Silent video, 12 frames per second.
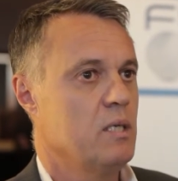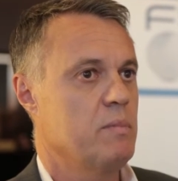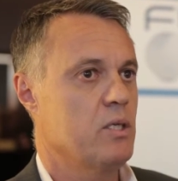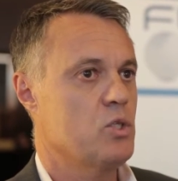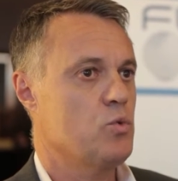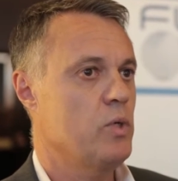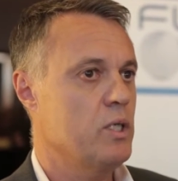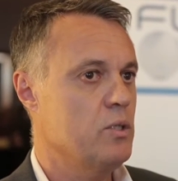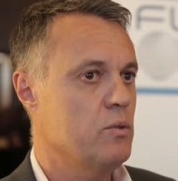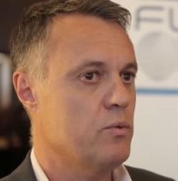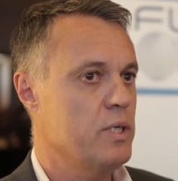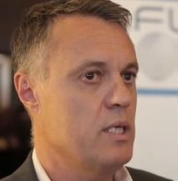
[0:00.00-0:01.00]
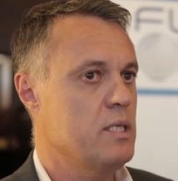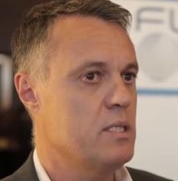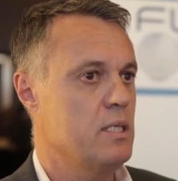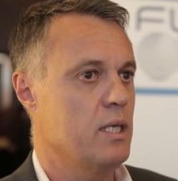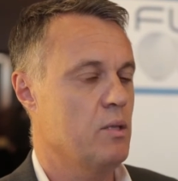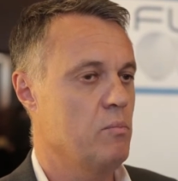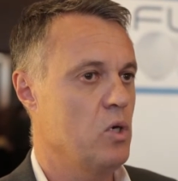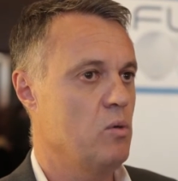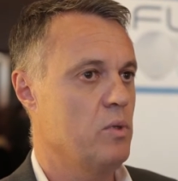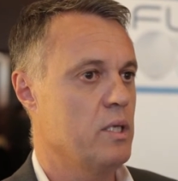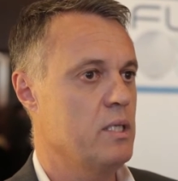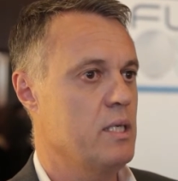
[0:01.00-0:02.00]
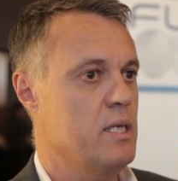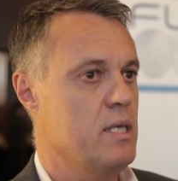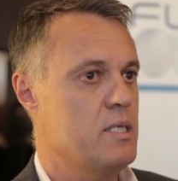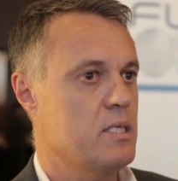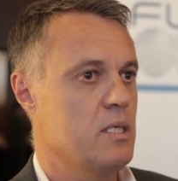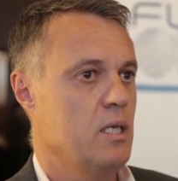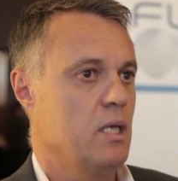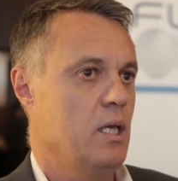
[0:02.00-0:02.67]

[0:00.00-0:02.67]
Because what you really see at the moment is